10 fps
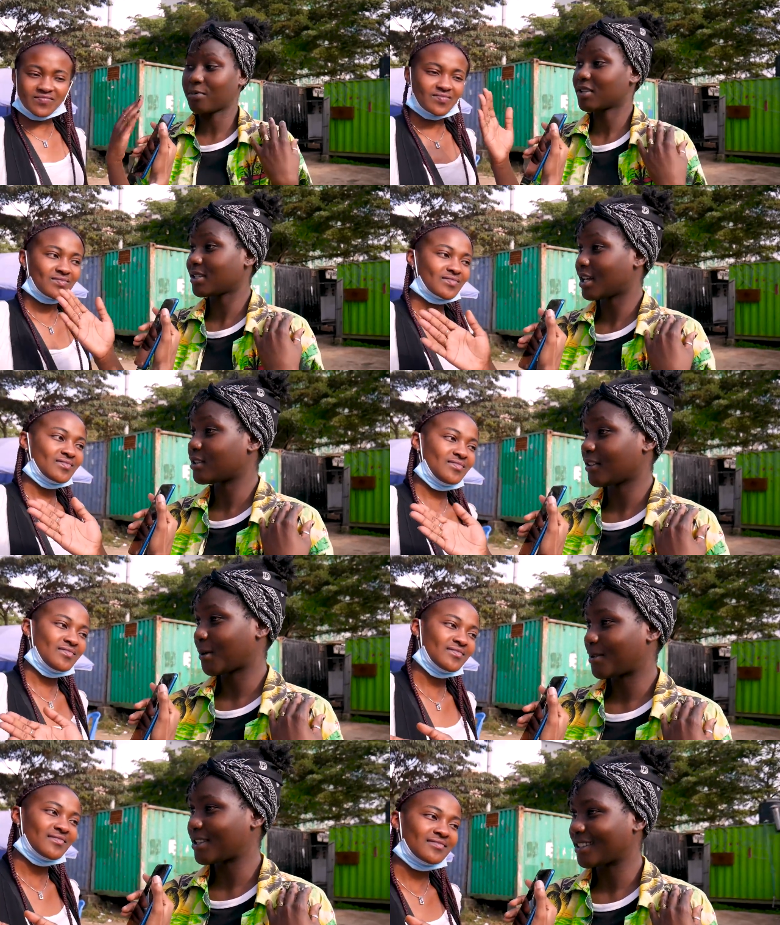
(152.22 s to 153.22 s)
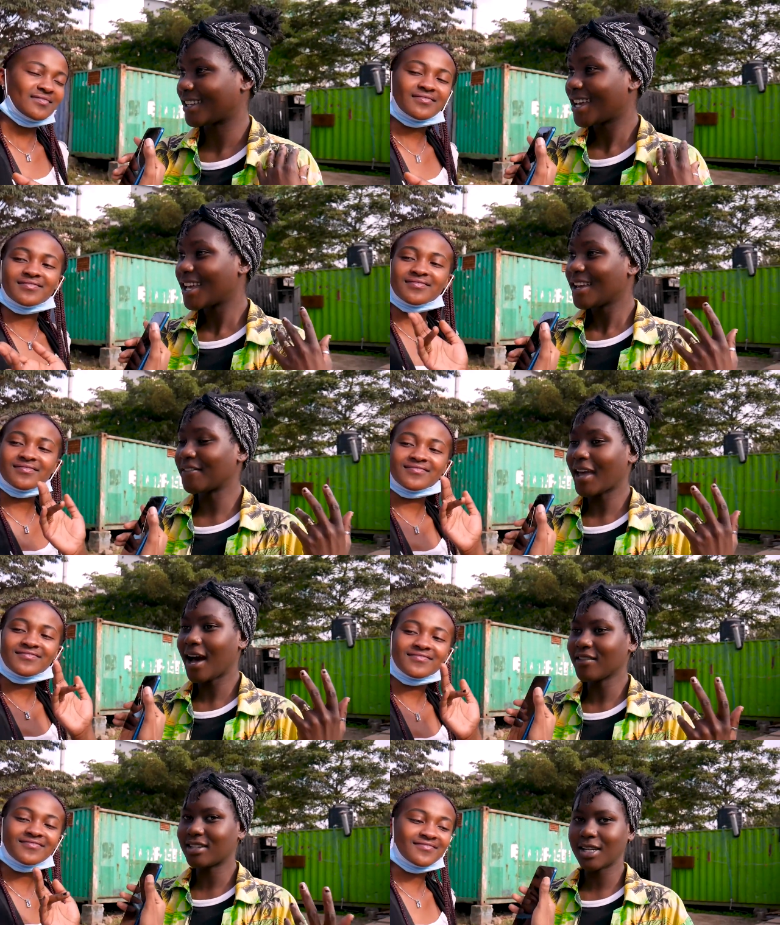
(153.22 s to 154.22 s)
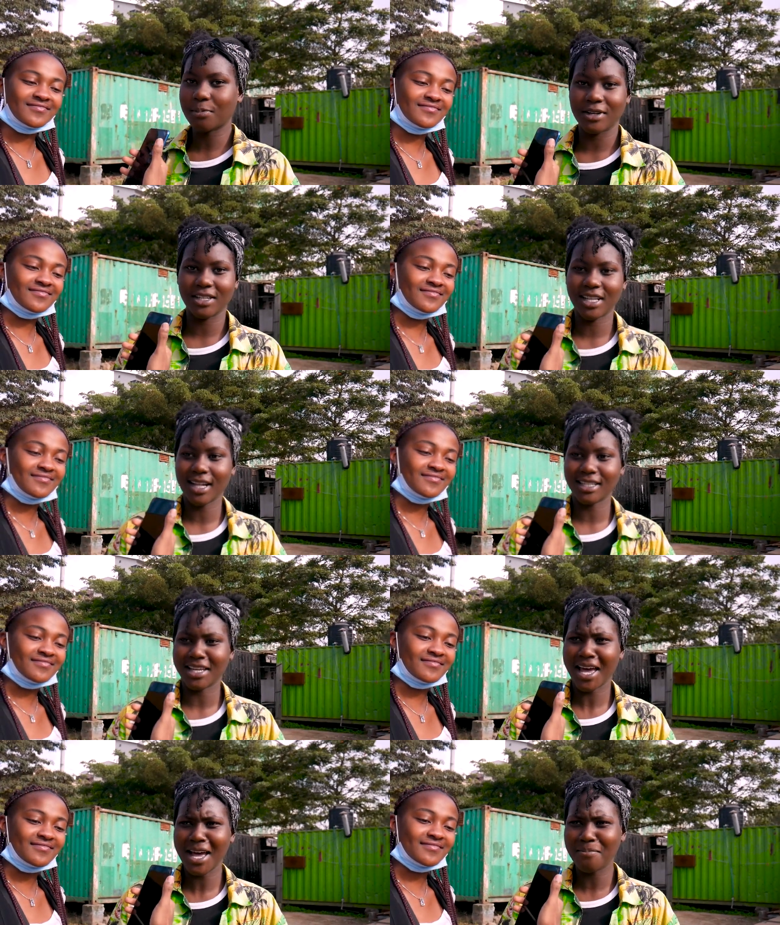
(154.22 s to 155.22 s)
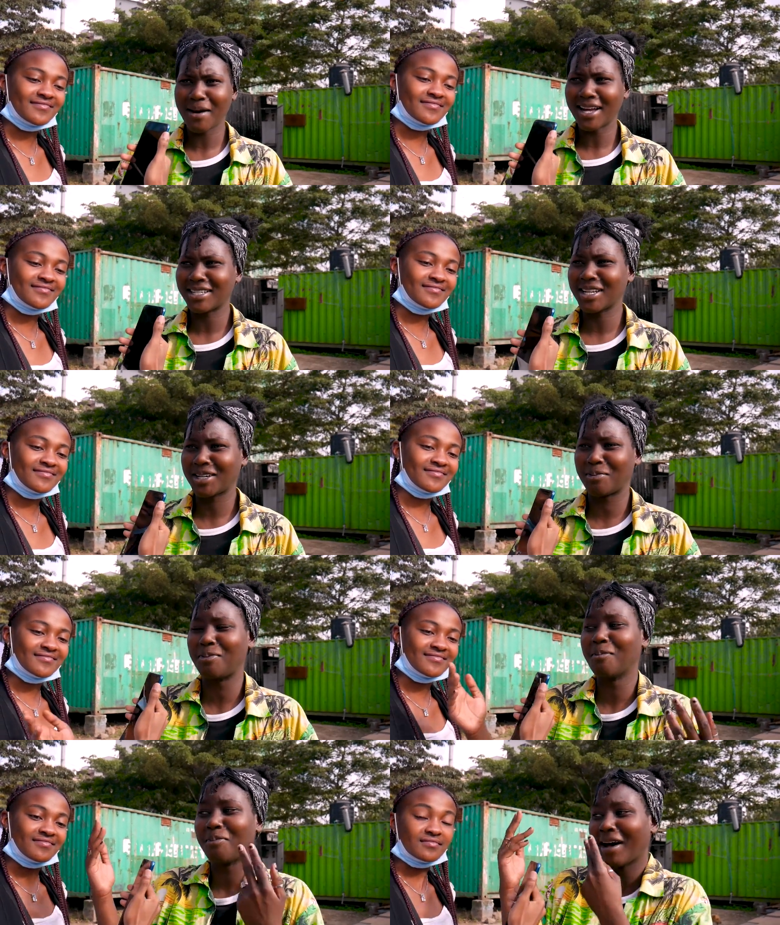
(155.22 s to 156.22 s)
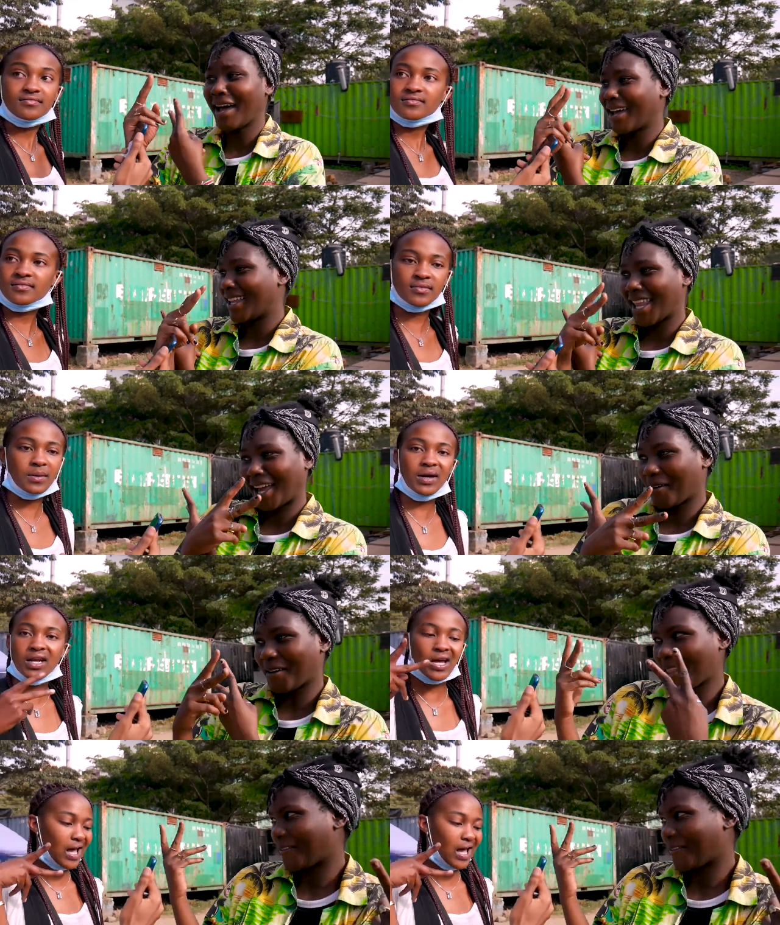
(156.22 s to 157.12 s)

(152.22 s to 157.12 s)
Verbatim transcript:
Speaker 1: personality of that person. If they have a shit personality and bad dick, bye. Like what